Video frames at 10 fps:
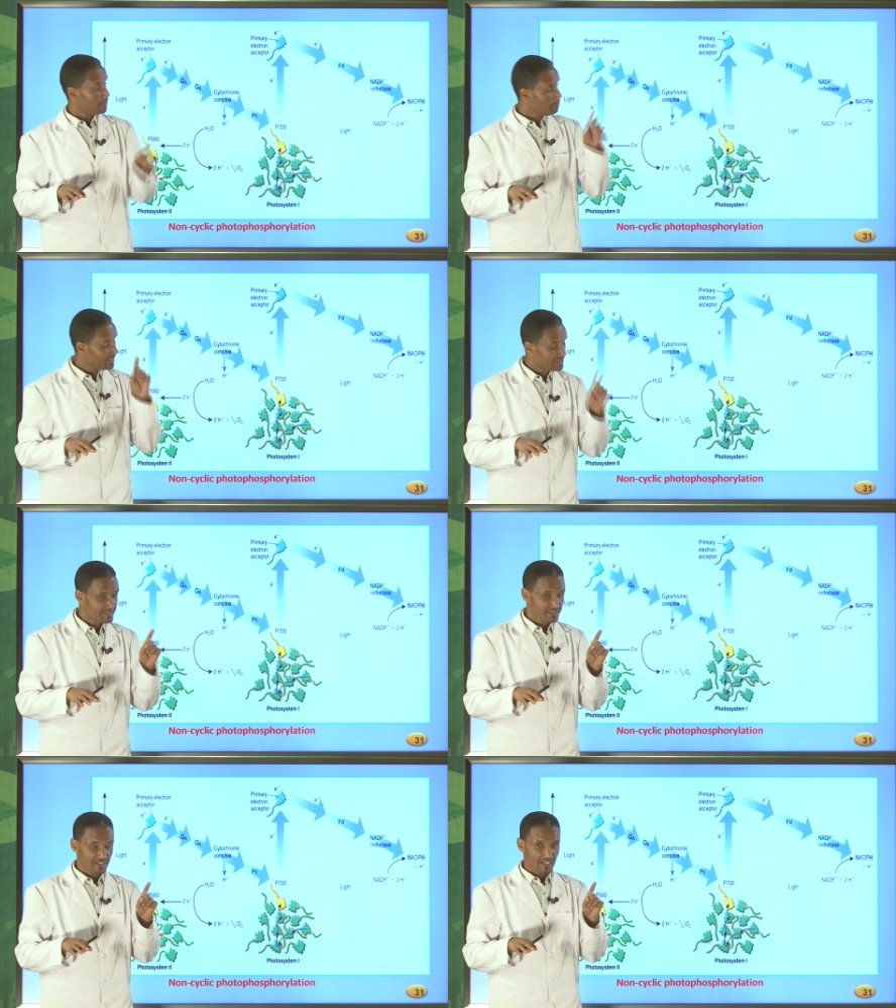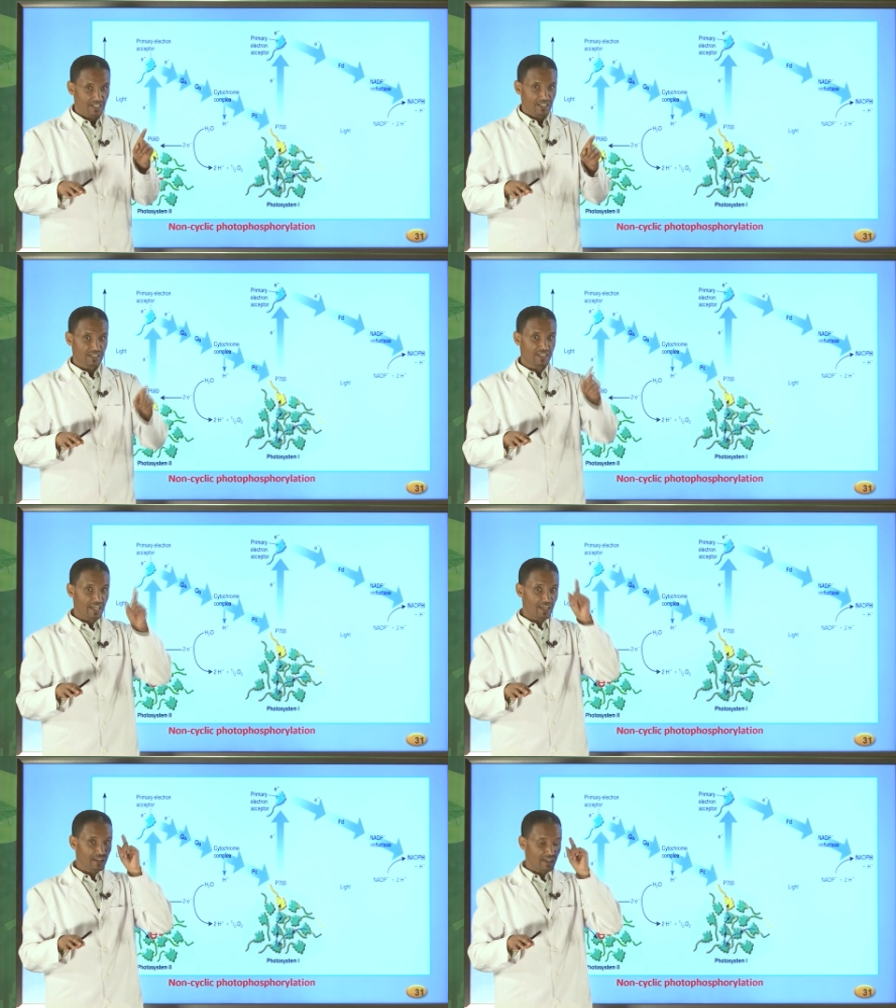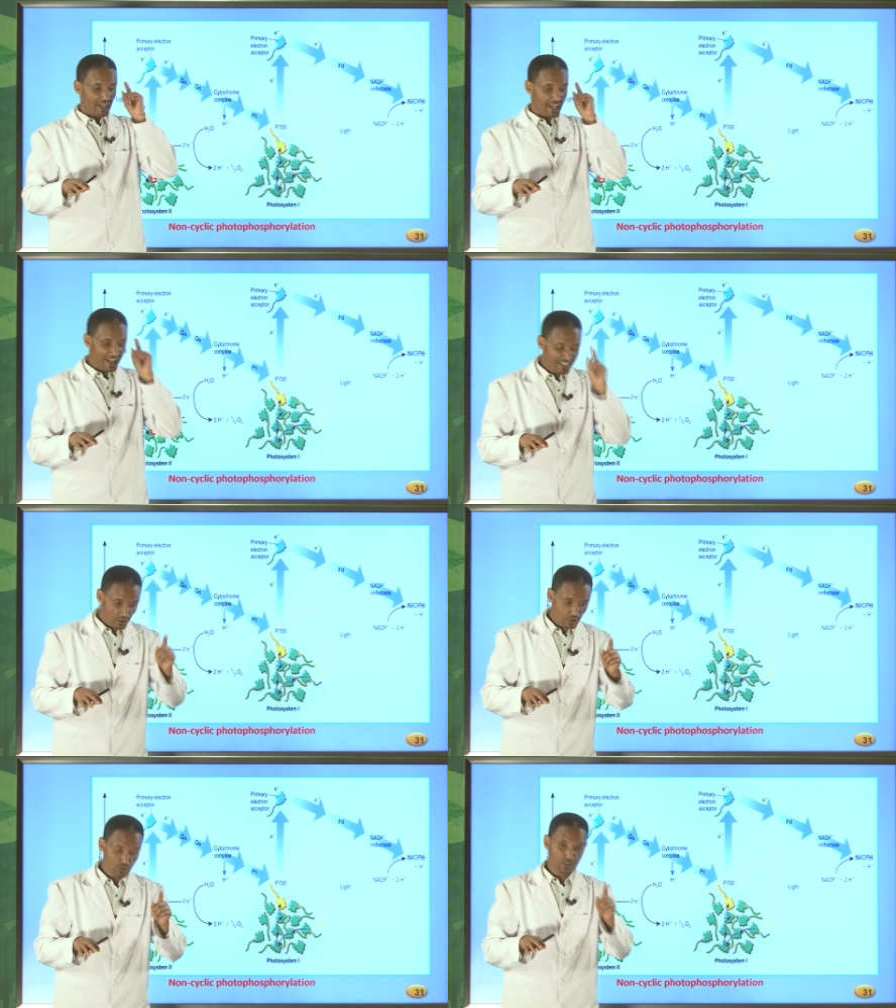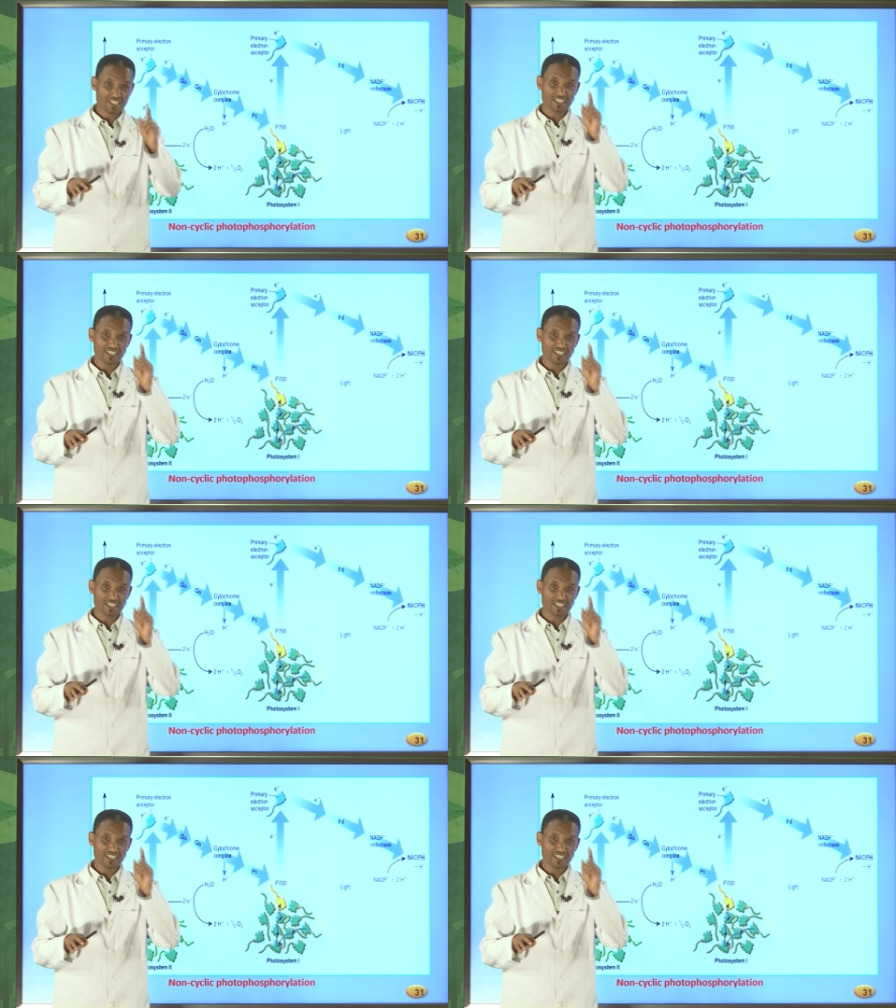But the electrons which